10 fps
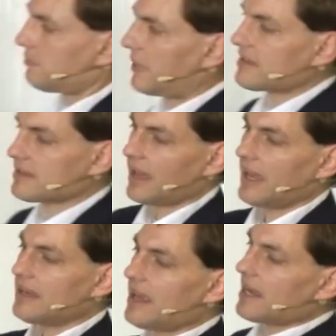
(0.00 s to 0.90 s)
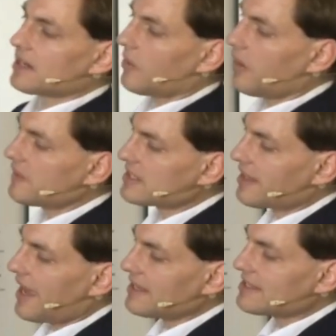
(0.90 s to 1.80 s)
best candidate in all these
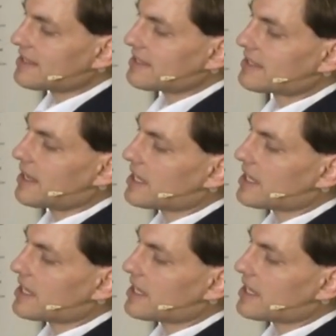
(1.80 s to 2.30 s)
cases is the